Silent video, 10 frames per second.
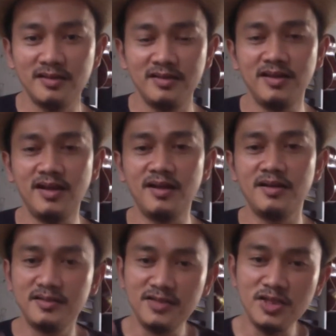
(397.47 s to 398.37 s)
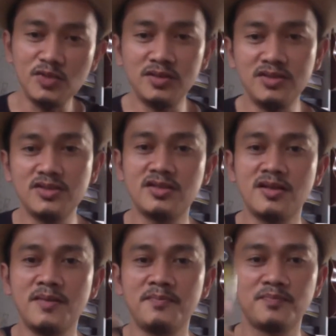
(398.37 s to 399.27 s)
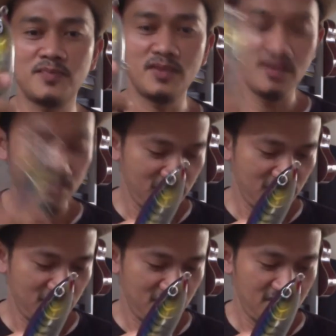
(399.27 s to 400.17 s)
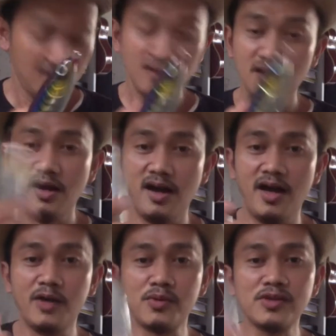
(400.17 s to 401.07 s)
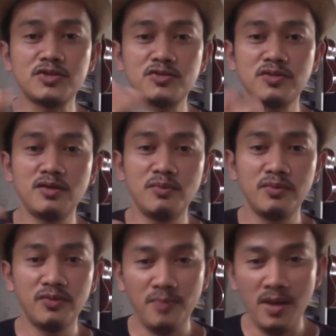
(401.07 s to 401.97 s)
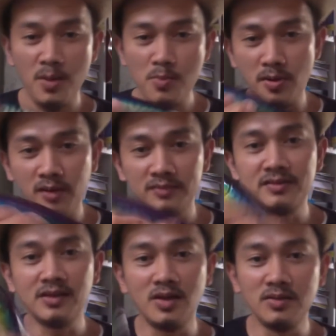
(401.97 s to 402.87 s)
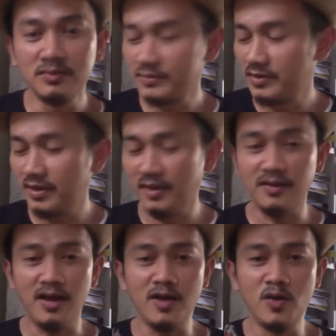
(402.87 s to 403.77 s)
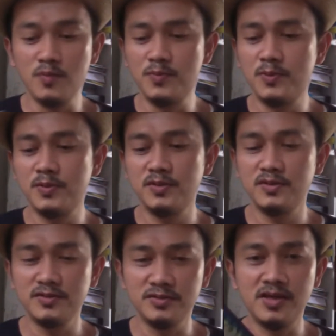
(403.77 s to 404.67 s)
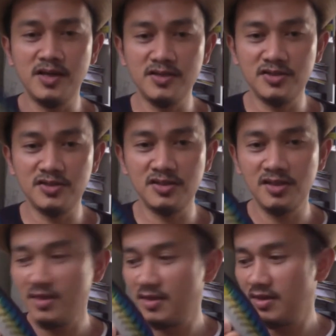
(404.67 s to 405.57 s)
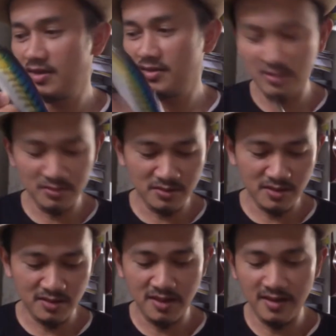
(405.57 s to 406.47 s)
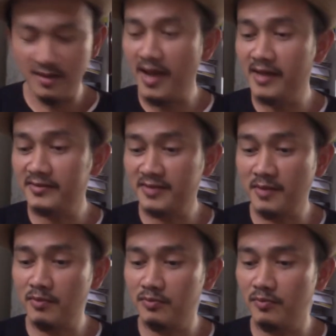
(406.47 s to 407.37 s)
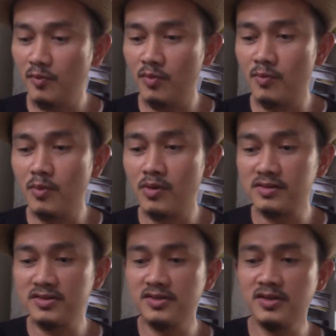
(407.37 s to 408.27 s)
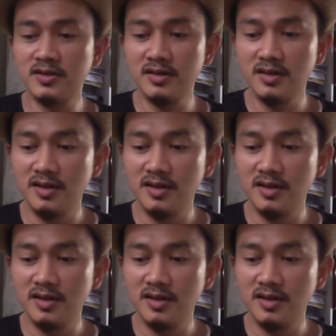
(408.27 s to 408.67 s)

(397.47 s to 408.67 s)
Yeah, this one is I work together with my brother-in-law, and I hope you guys you can. I have some more models in here.